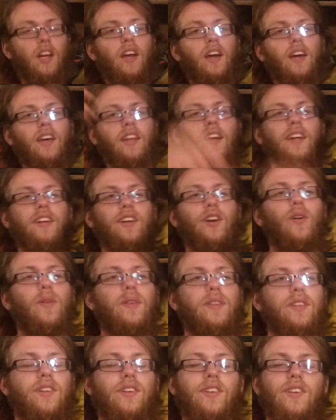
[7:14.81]
And I go
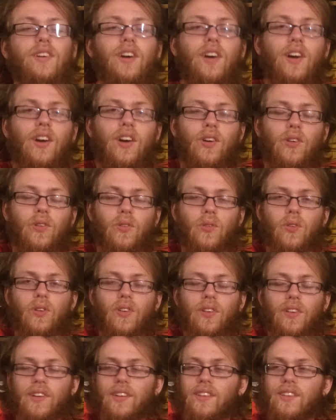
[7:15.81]
into
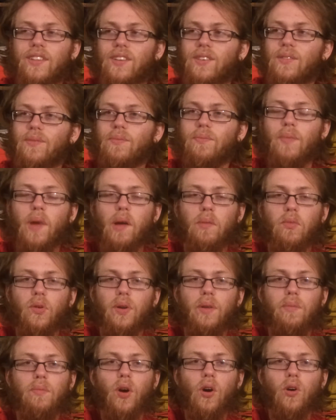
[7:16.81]
memory
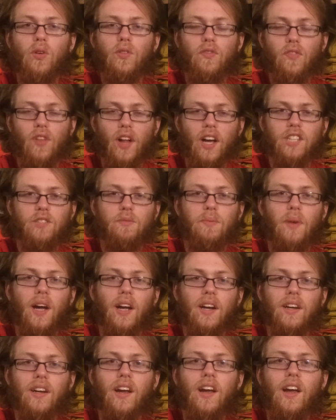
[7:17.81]
mode, flashback,
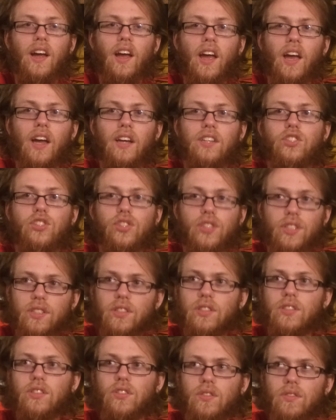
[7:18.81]
and
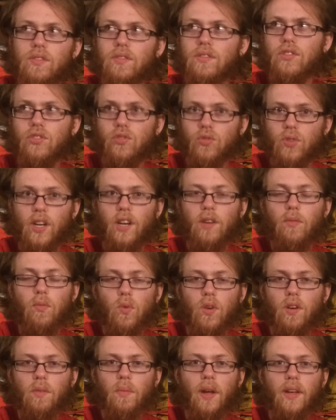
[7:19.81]
she's straight up one
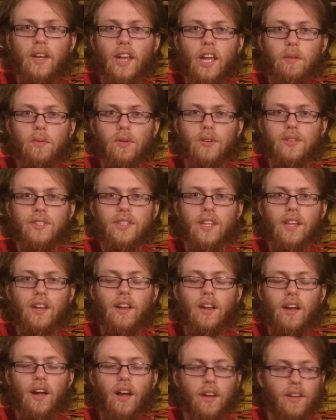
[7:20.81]
of my neighbors that
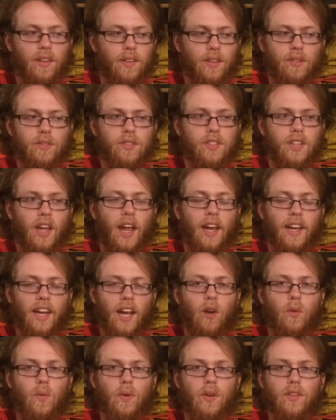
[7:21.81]
I used to hang
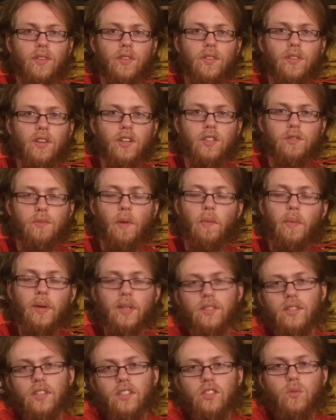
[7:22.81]
out with, because my big
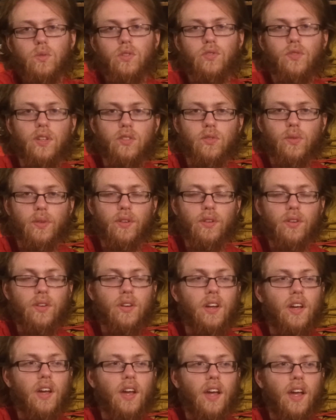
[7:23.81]
sister was friends with her.
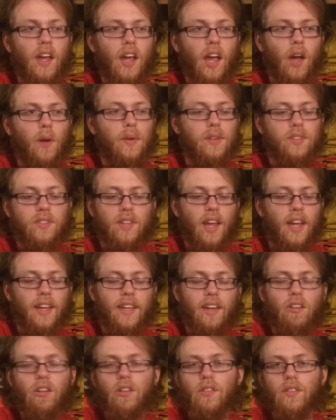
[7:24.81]
And we used to hang
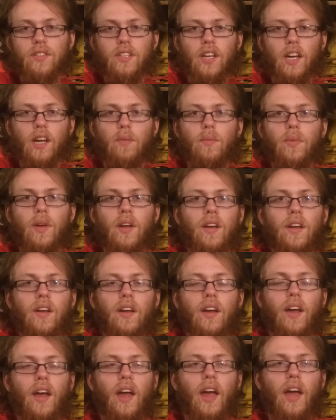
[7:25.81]
out all the time.
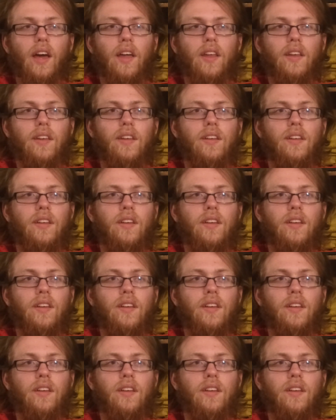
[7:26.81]
And